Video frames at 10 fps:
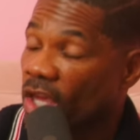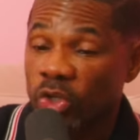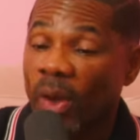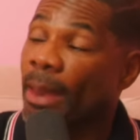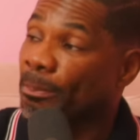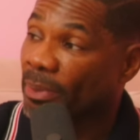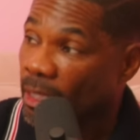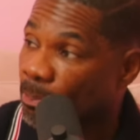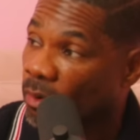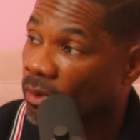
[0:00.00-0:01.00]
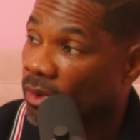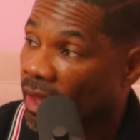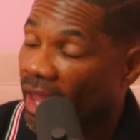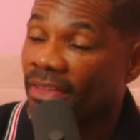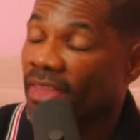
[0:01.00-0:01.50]
you had people
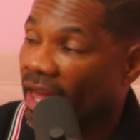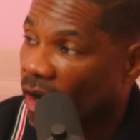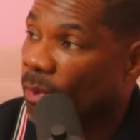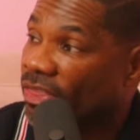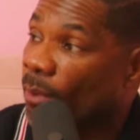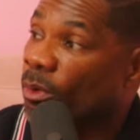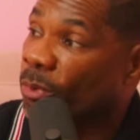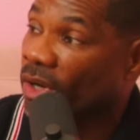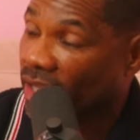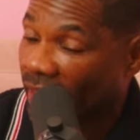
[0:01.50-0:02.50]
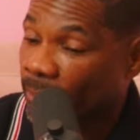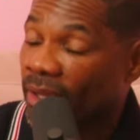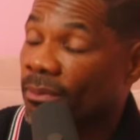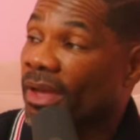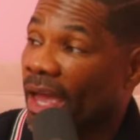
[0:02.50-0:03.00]
in that era that were
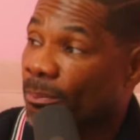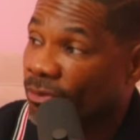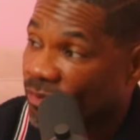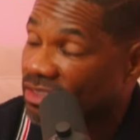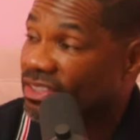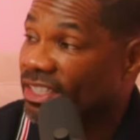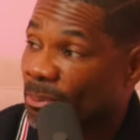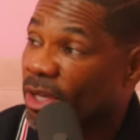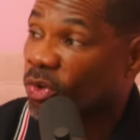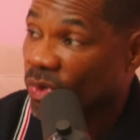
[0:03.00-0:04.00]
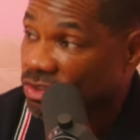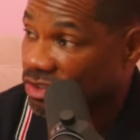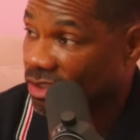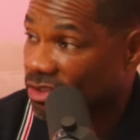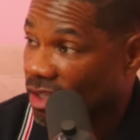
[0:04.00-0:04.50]
proclaiming and professing to be Christians.